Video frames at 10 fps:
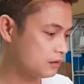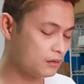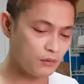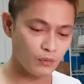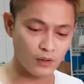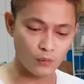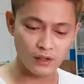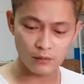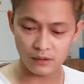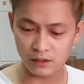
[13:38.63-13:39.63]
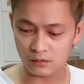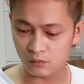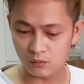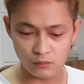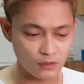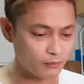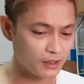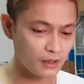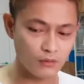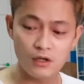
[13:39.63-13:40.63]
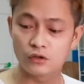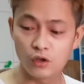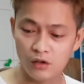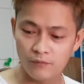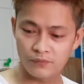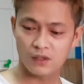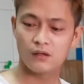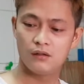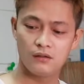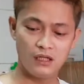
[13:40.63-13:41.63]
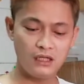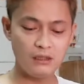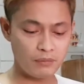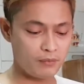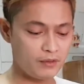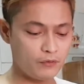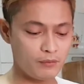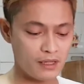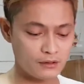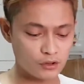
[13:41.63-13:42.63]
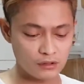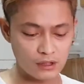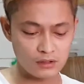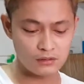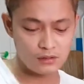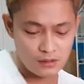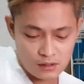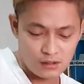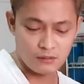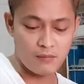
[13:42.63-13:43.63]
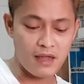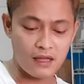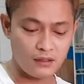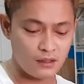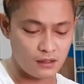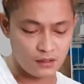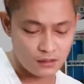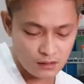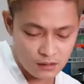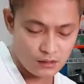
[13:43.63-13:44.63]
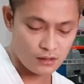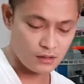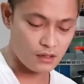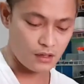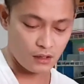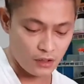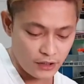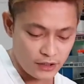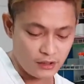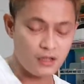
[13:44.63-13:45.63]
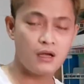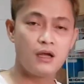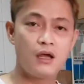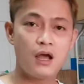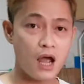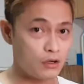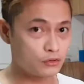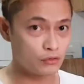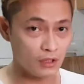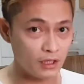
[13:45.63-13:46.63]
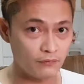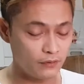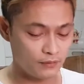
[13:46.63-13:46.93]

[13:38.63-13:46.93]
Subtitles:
Wait a minute. Where am I now? So the lady prepared for man so that the man can learn how to love